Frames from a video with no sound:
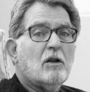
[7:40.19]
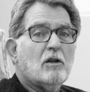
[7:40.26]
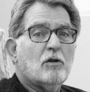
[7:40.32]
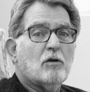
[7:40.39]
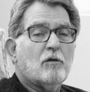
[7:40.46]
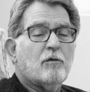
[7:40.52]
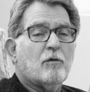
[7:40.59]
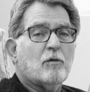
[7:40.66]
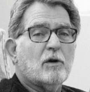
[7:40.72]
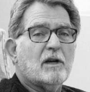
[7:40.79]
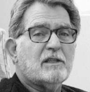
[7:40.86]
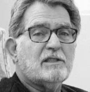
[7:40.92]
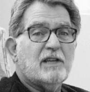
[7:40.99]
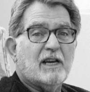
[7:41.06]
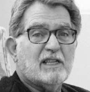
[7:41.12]
Look for
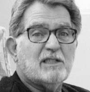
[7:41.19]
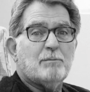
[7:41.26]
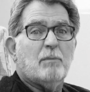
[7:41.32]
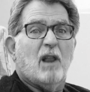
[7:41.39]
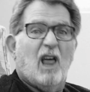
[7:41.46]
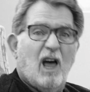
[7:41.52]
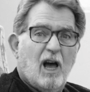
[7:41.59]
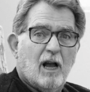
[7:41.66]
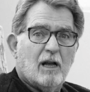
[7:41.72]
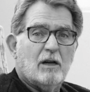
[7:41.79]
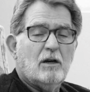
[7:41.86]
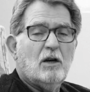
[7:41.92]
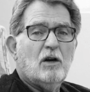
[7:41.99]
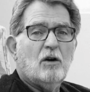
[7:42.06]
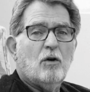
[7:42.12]
a text
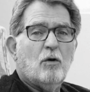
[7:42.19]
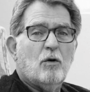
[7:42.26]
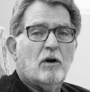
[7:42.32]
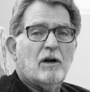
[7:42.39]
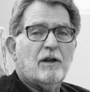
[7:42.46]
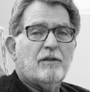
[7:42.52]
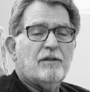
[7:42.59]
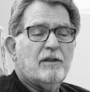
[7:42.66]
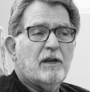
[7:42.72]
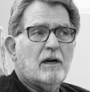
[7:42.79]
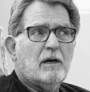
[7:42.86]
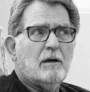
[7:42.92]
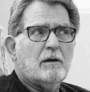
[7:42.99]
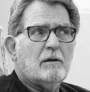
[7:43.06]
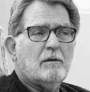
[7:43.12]
blog on
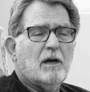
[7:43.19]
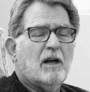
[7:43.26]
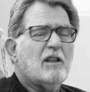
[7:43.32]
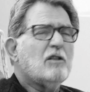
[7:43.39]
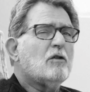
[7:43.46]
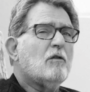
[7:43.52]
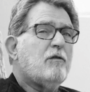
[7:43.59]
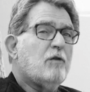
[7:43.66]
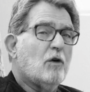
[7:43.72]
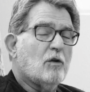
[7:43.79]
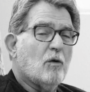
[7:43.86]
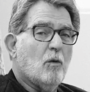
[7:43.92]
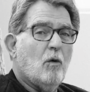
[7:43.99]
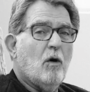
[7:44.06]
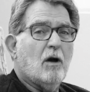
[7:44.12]
a little
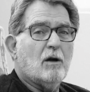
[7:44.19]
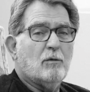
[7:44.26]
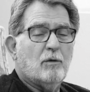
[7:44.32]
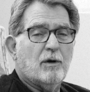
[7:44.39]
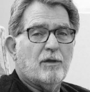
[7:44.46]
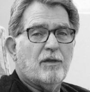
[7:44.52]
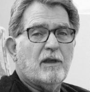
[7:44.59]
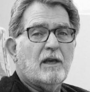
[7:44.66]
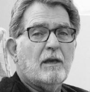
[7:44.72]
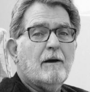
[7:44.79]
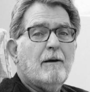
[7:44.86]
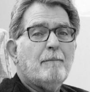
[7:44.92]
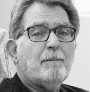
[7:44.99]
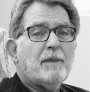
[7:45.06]
photo walk with the